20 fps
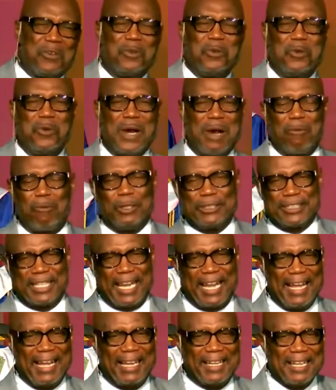Ooh, I wish I
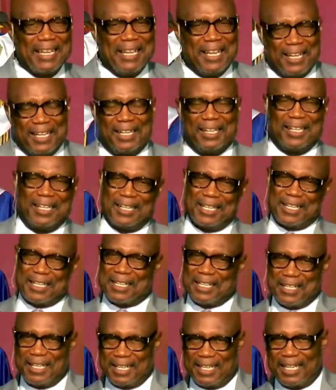had. Uh,
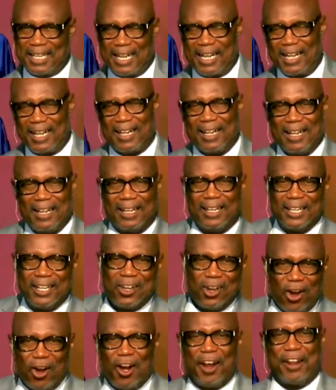uh
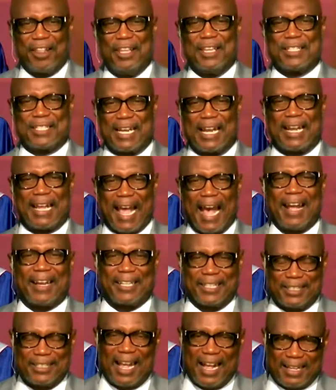an audience I, I,
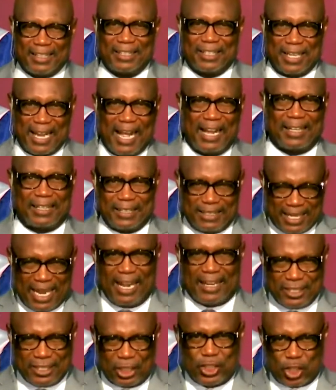could I could I could
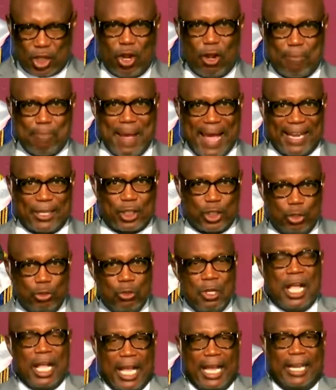I could talk back
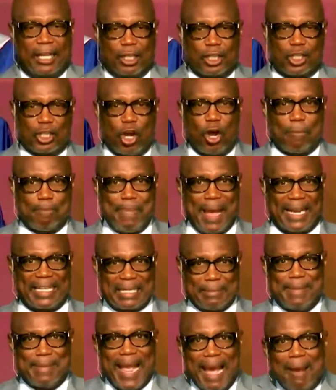to it could talk back to me.